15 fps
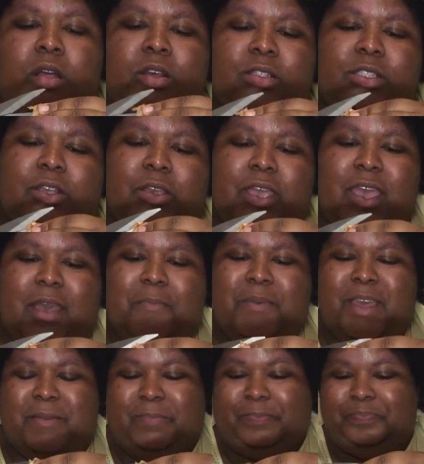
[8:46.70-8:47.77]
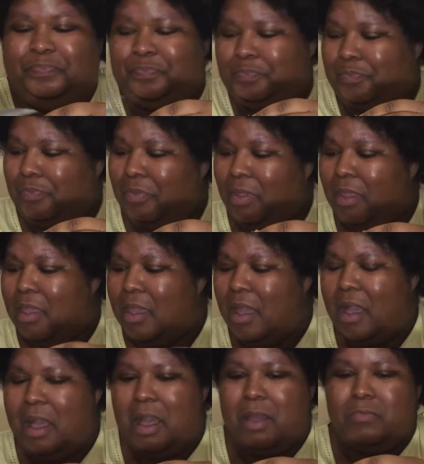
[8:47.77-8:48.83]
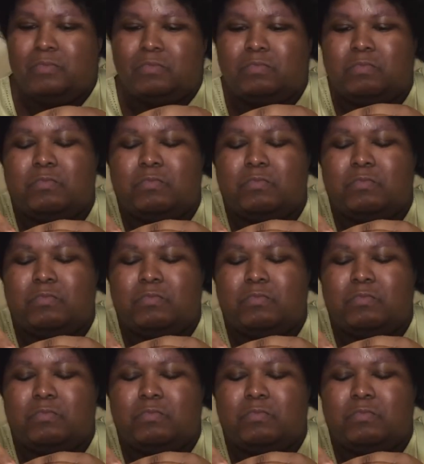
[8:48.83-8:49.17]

So yeah, but yeah,